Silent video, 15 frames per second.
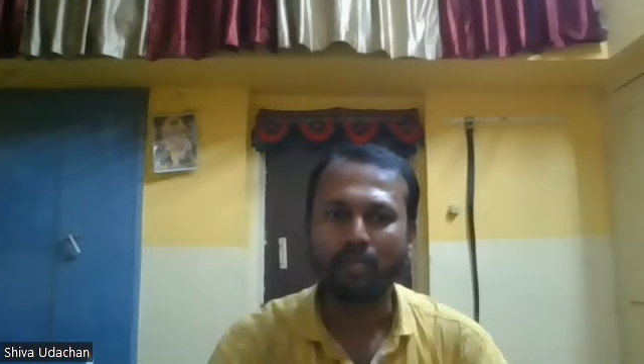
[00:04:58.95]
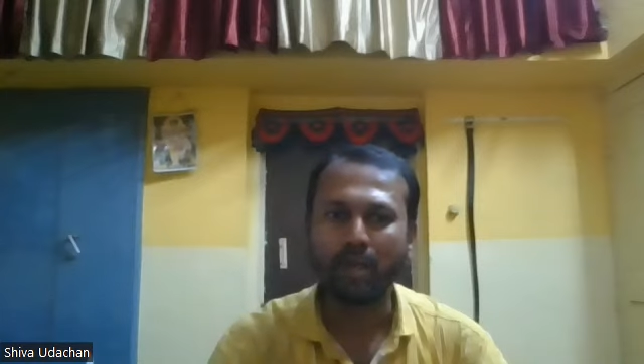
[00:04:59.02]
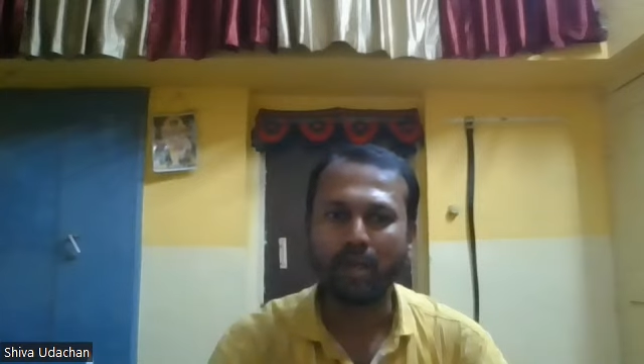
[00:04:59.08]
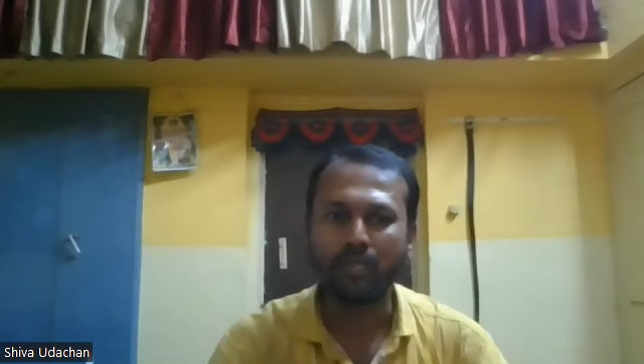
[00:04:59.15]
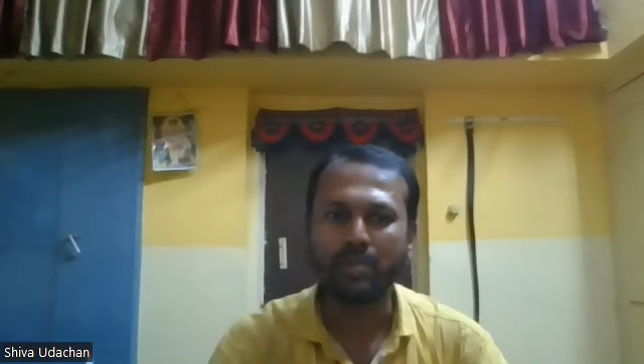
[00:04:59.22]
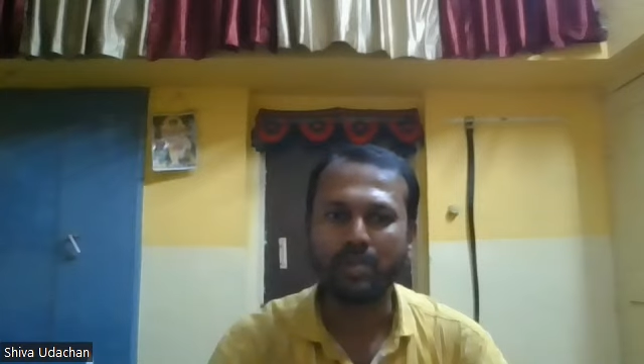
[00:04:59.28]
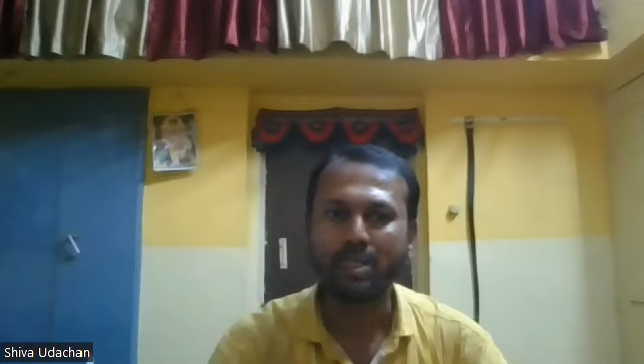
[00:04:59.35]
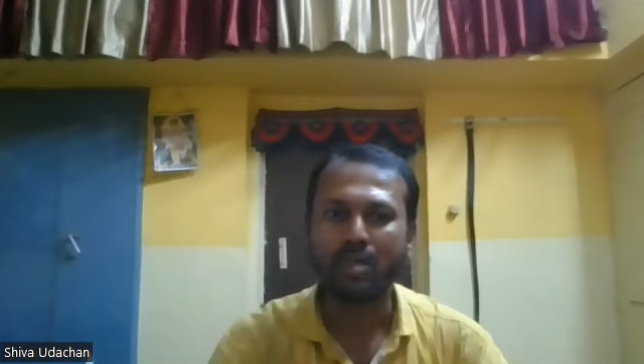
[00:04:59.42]

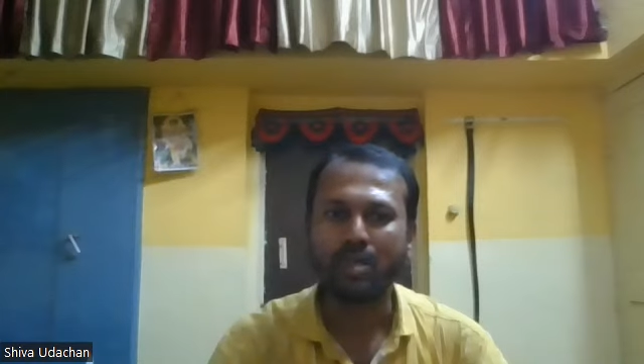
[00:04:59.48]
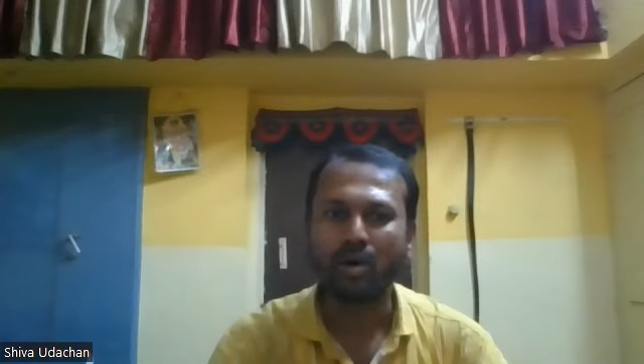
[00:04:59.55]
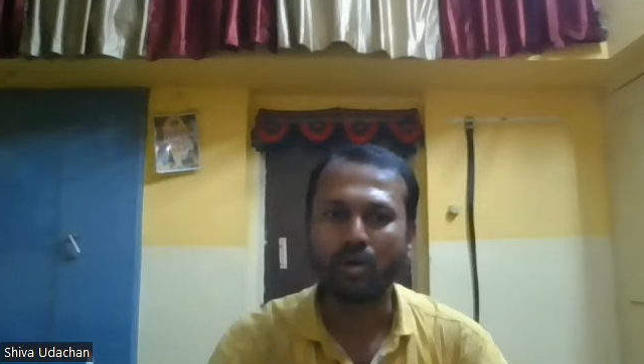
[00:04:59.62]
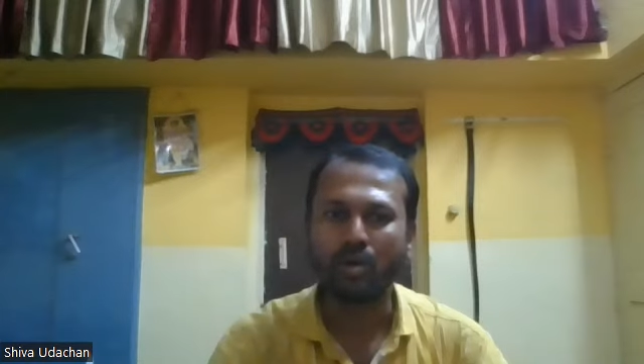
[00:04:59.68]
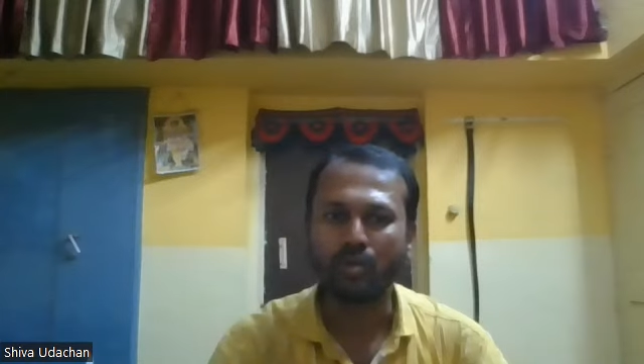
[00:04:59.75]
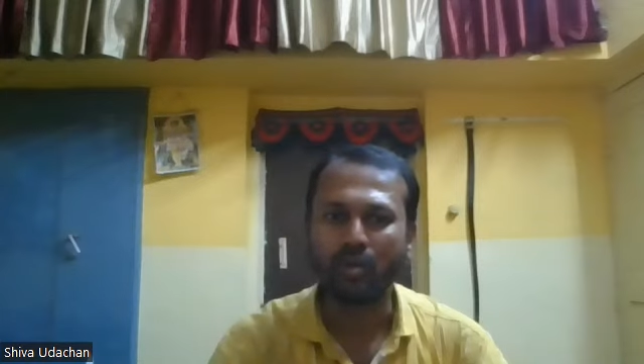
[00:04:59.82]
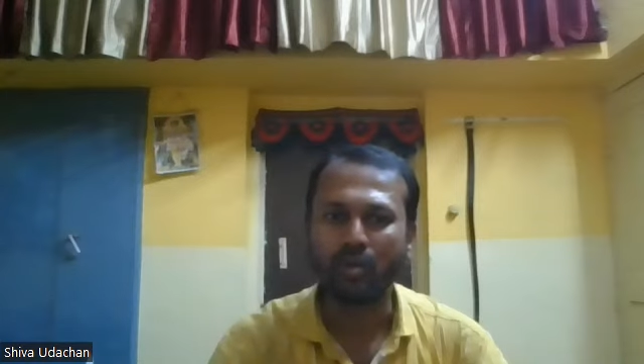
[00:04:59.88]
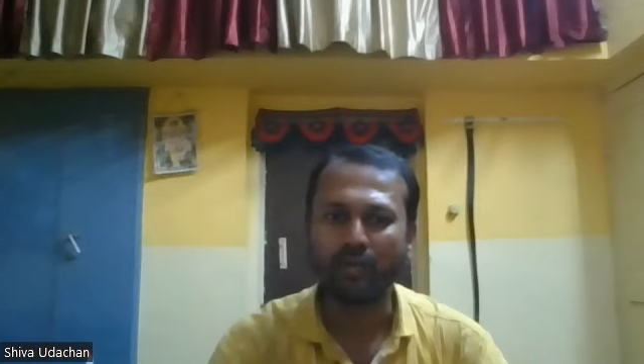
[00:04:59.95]
pumps,
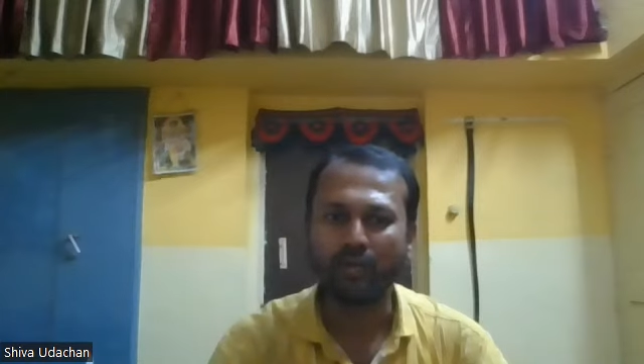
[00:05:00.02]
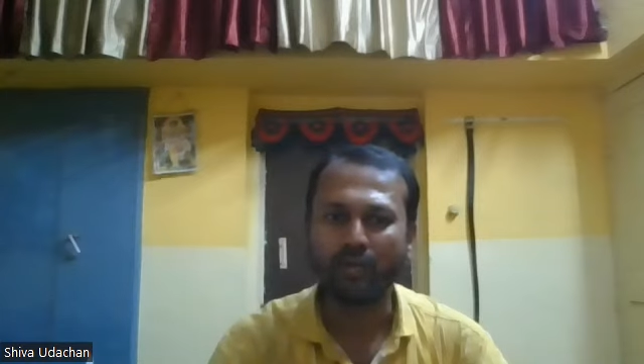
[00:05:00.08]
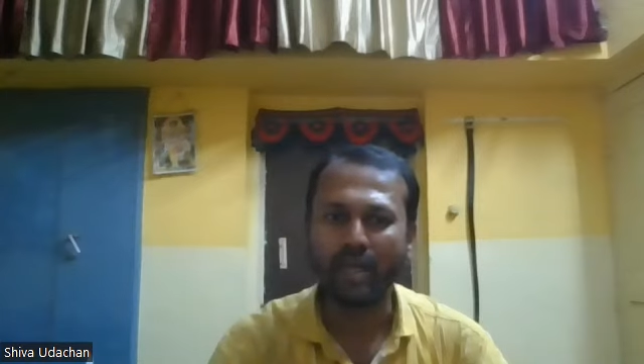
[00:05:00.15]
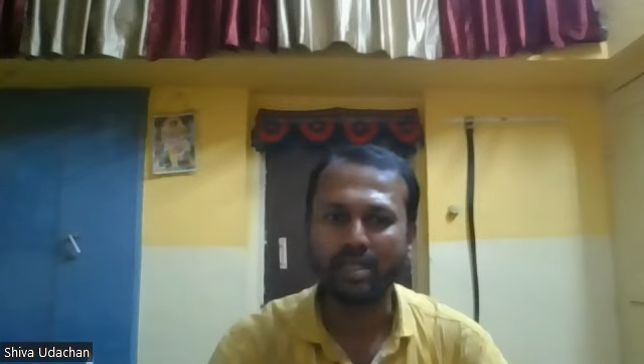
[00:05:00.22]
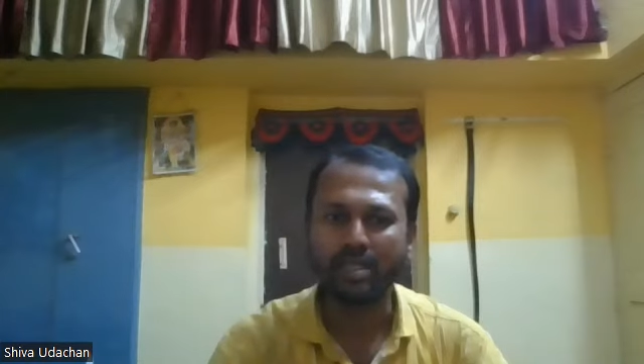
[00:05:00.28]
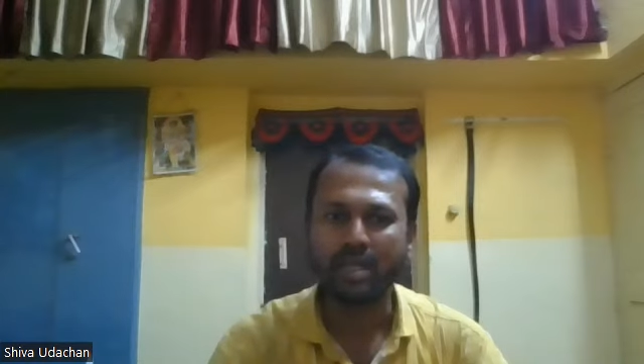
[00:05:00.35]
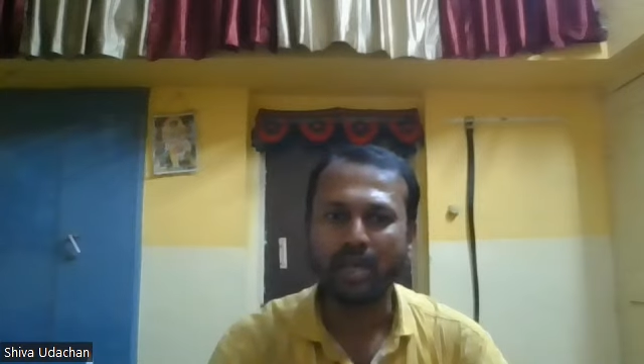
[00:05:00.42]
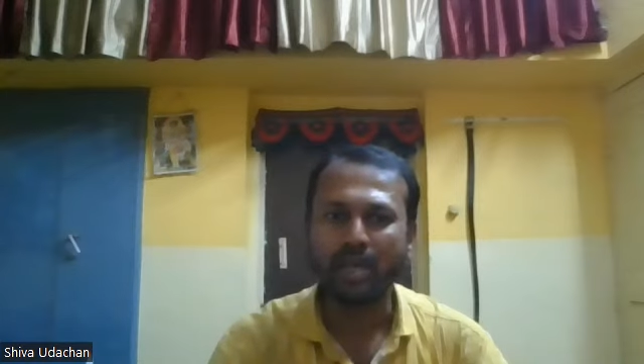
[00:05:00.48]
or solar
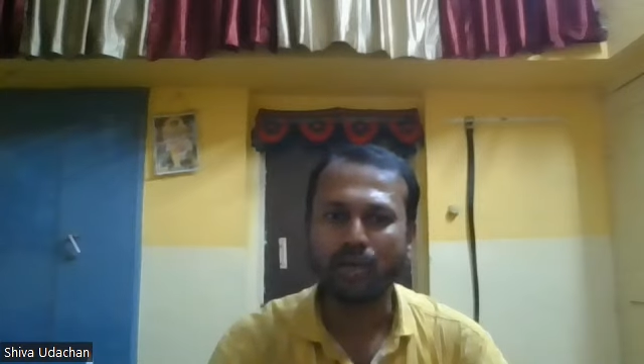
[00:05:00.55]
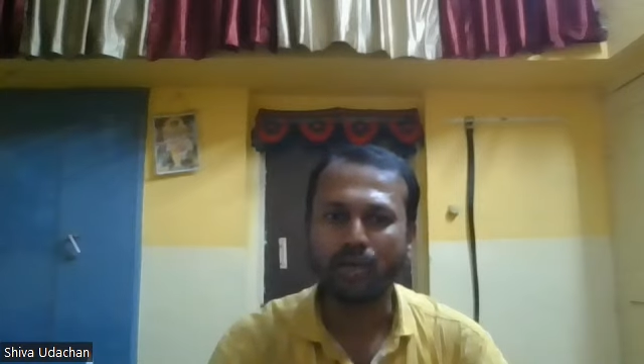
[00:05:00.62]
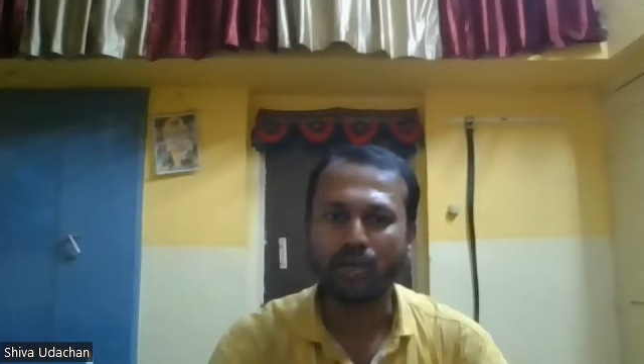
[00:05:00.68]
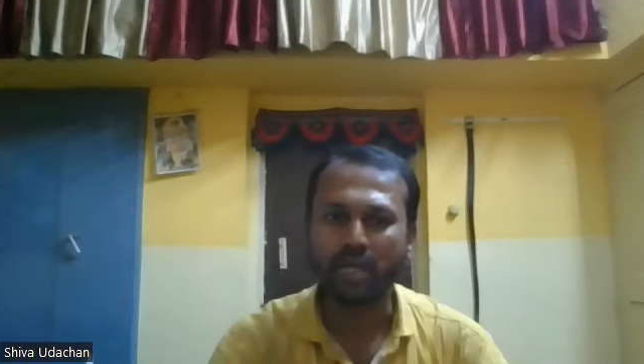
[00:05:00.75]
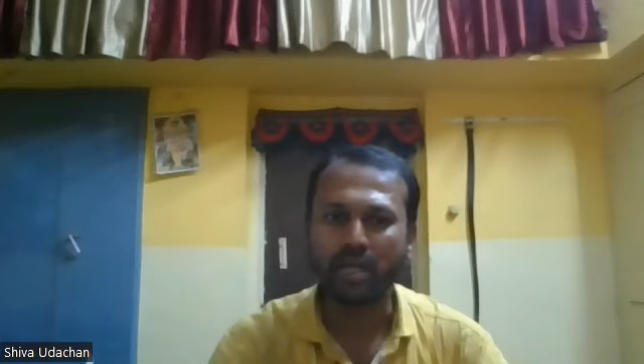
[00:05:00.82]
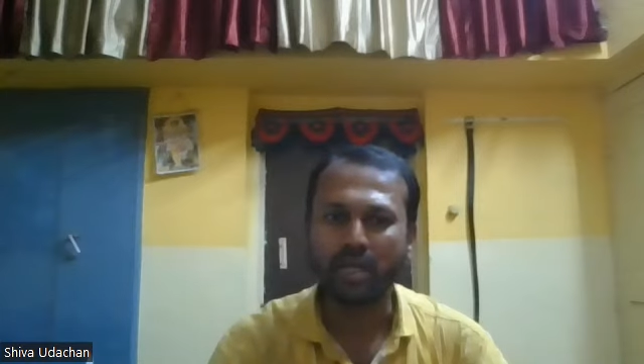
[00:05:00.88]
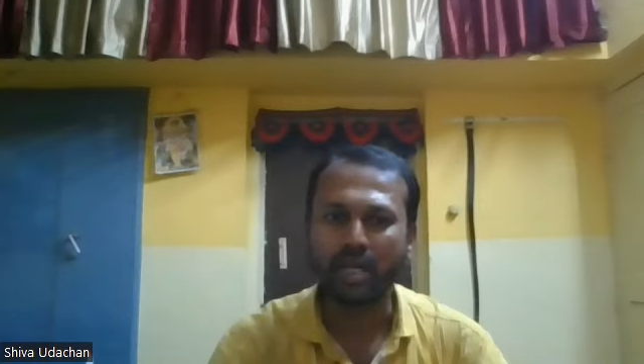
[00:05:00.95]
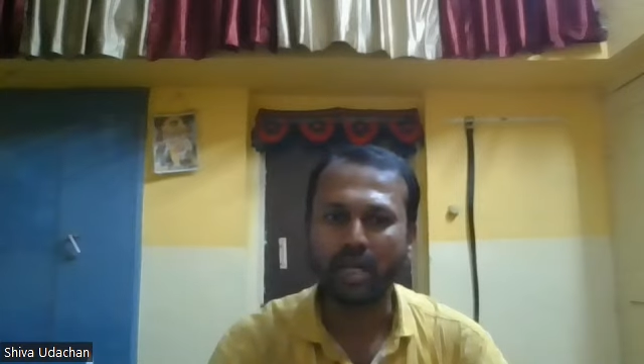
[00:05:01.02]
fans,
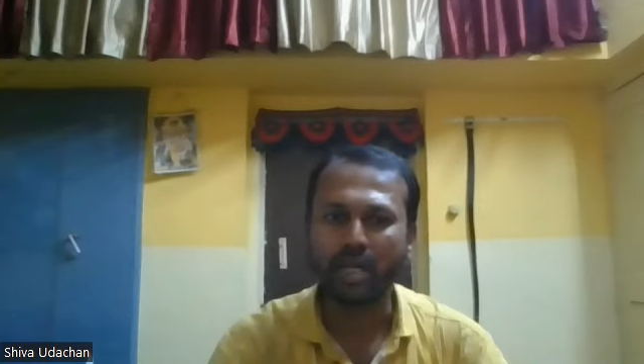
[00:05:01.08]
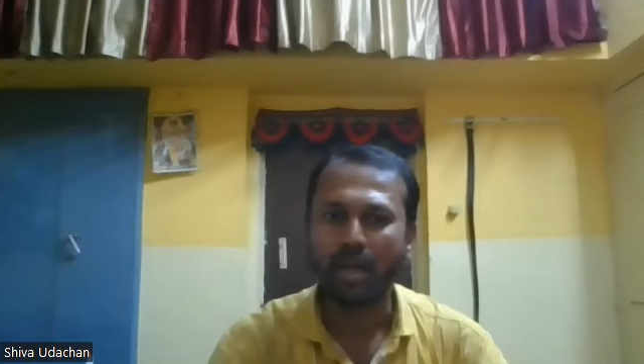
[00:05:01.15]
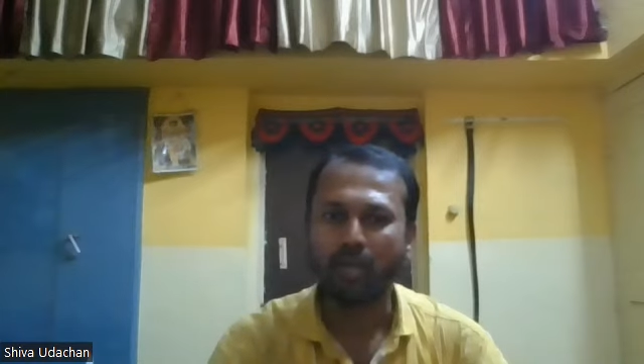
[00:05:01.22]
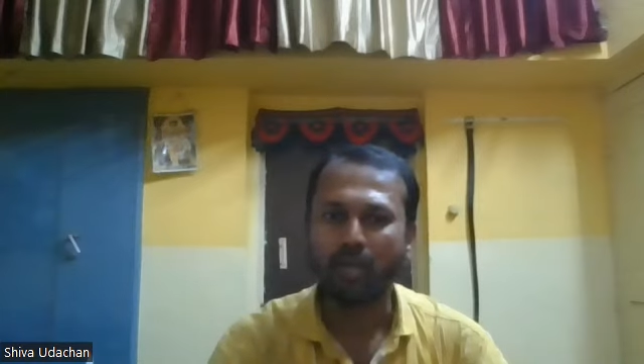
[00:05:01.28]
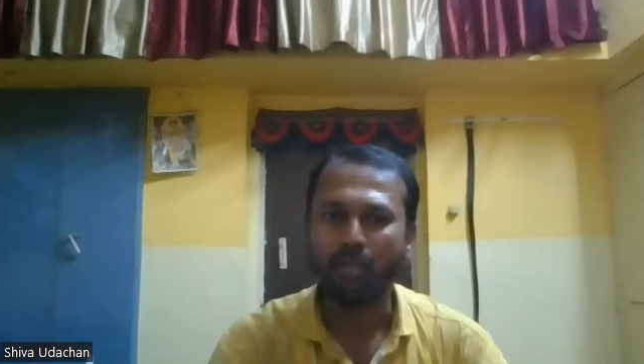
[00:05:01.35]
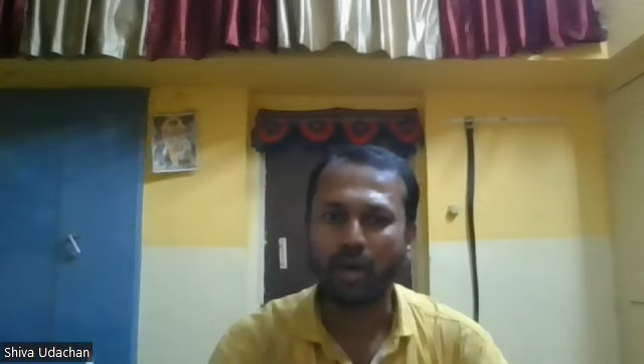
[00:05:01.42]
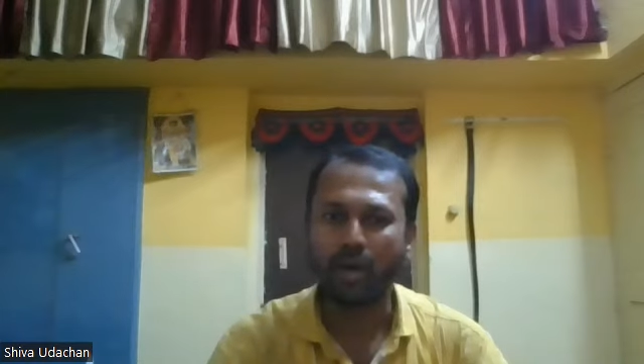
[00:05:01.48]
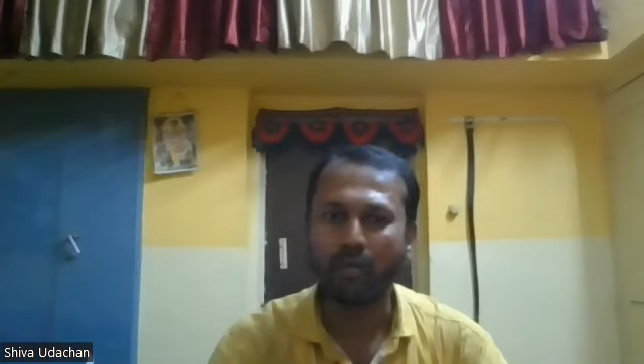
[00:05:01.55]
which generate
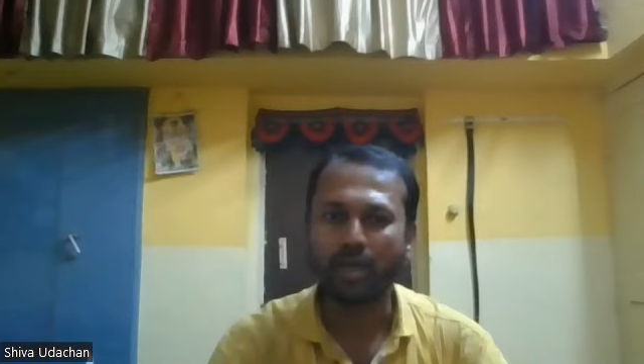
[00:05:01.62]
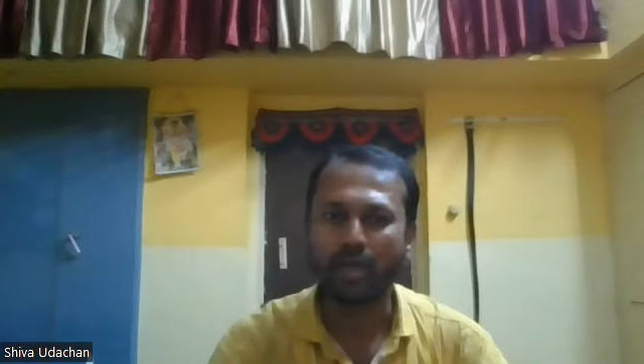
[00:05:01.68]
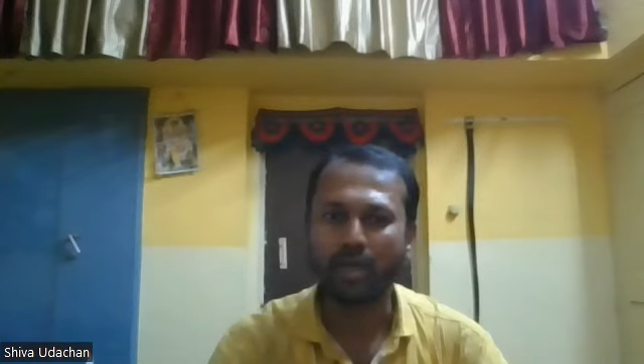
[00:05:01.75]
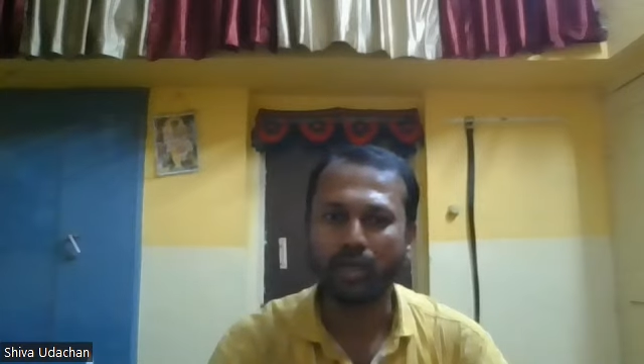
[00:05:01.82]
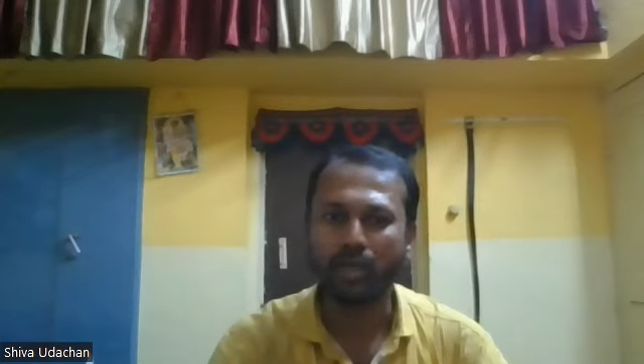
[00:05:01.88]
power